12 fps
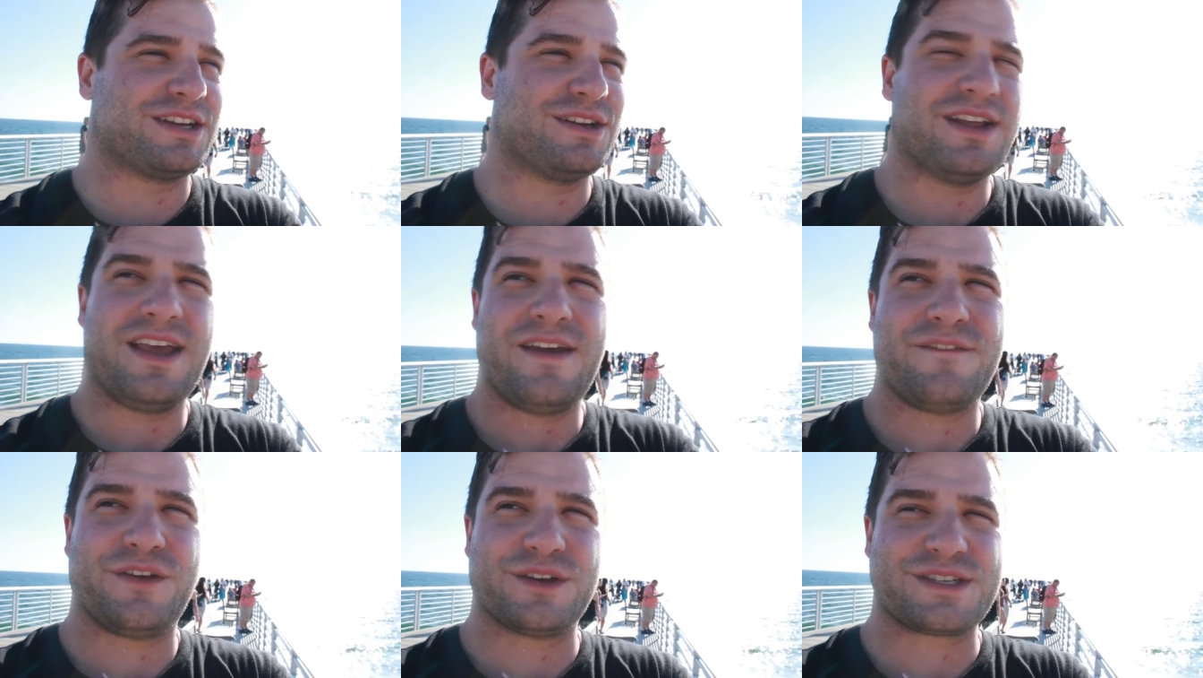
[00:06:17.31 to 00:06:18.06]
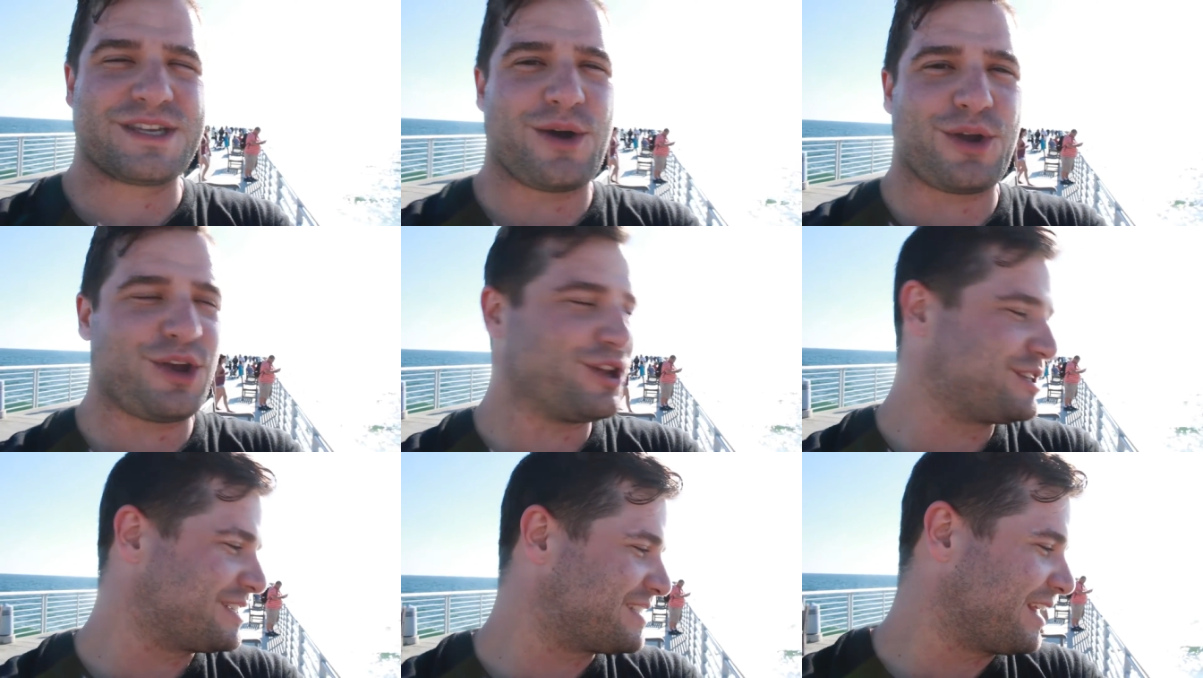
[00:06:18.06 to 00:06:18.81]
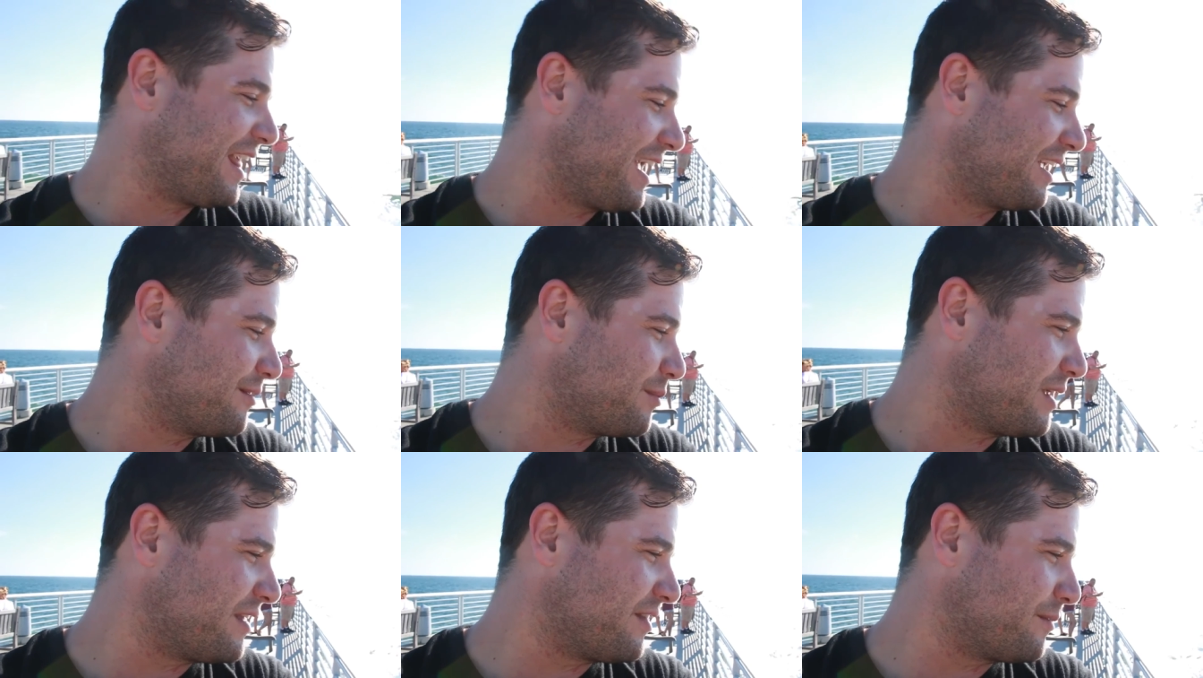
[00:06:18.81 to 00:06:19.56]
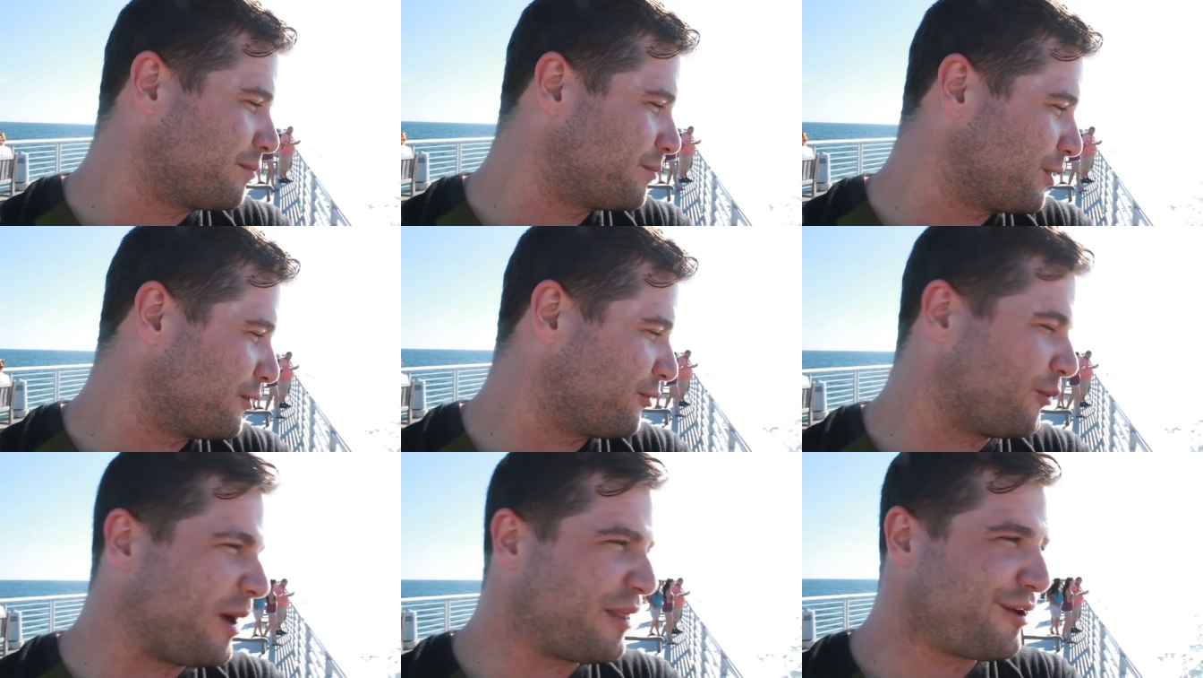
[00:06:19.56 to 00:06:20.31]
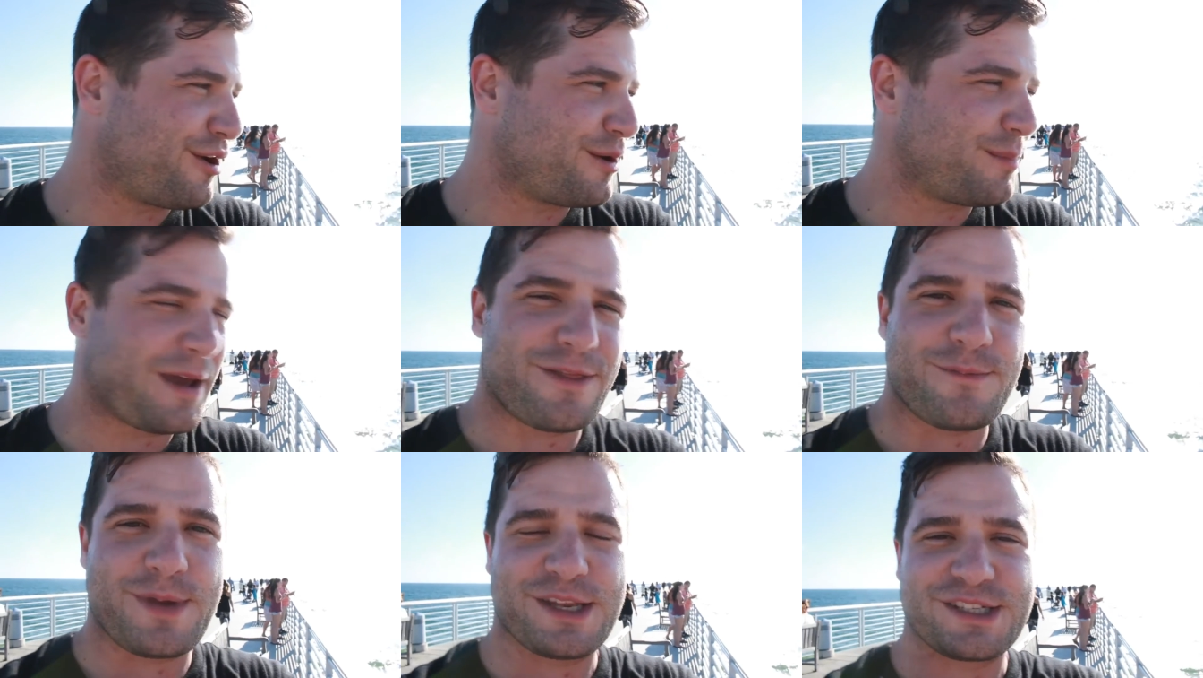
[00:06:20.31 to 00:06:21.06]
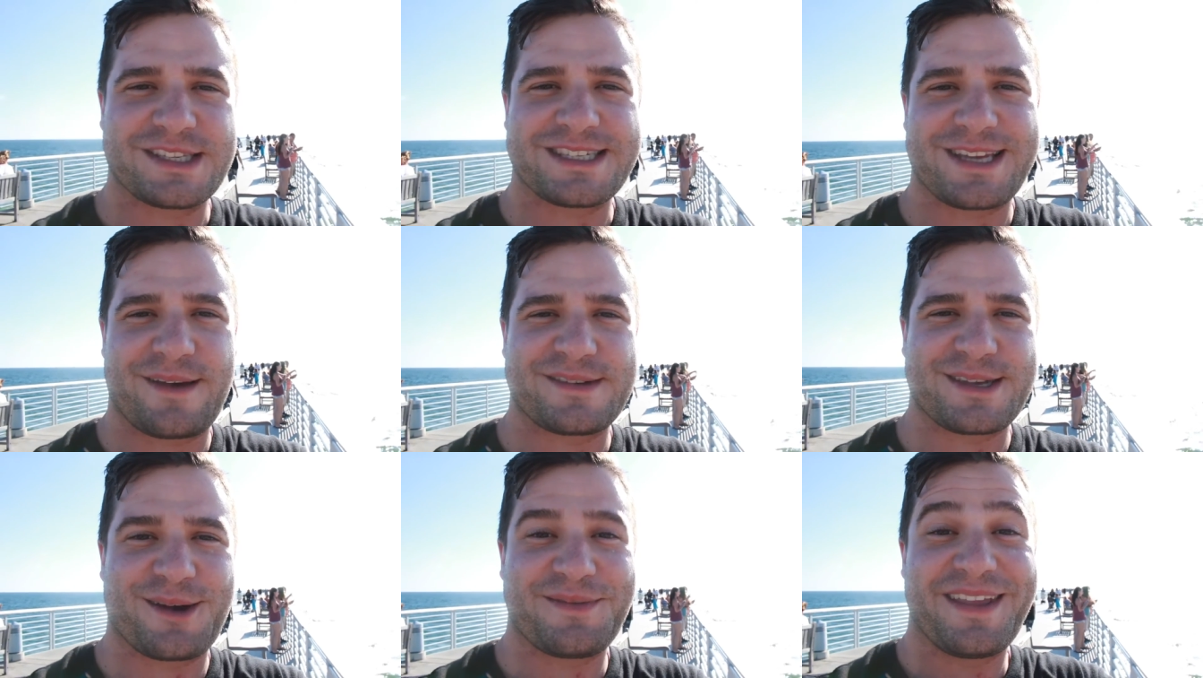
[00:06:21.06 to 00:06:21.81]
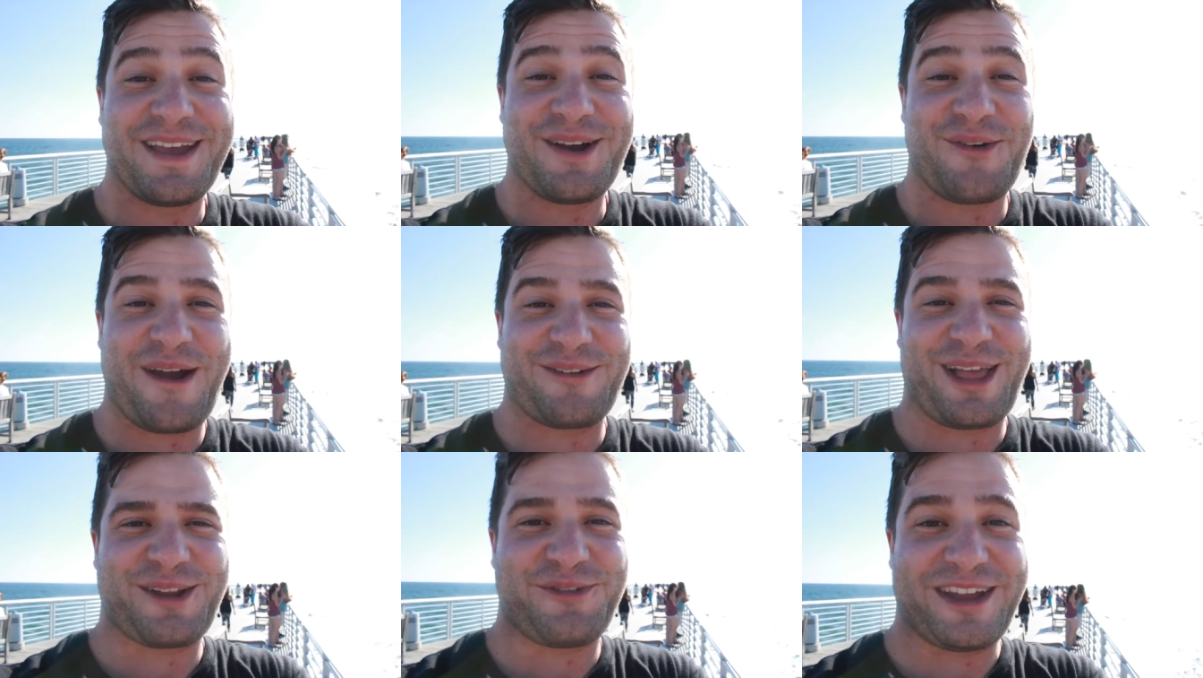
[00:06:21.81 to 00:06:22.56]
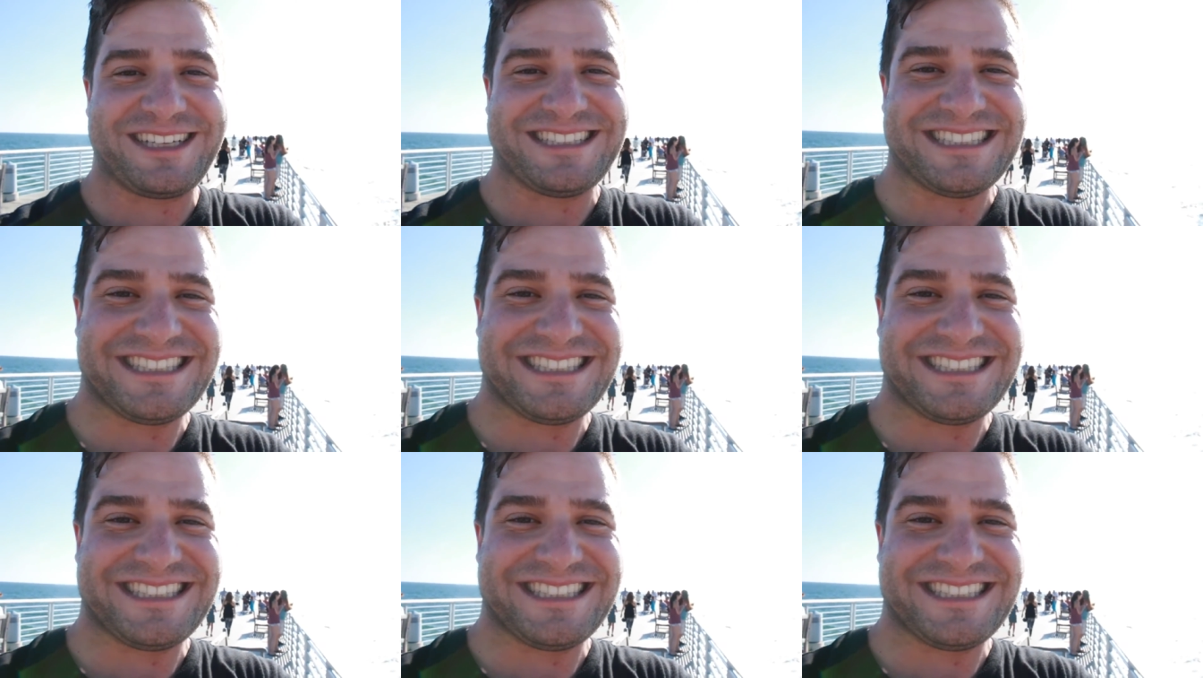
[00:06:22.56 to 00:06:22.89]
It feels so good just to like be in the beautiful weather and by the beach and stuff, so we're having a lot of fun.